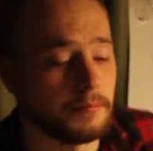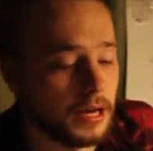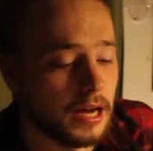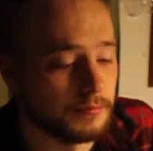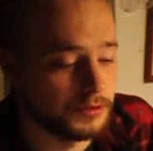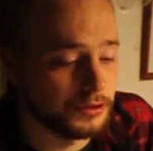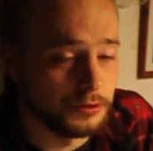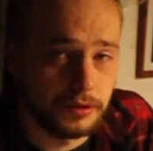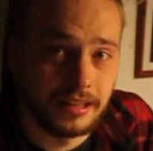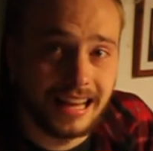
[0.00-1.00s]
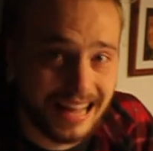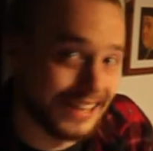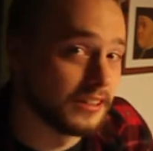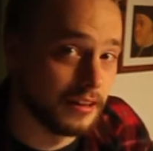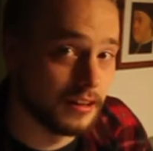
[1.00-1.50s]
Perhaps you can
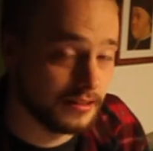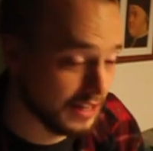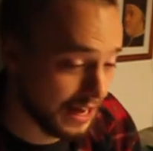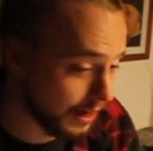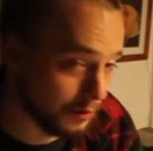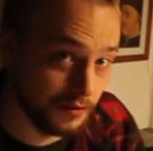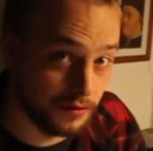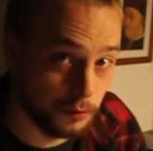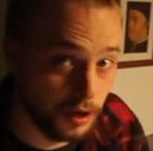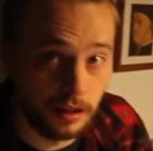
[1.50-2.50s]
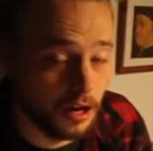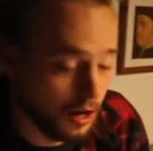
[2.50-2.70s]
analyse that out if you will.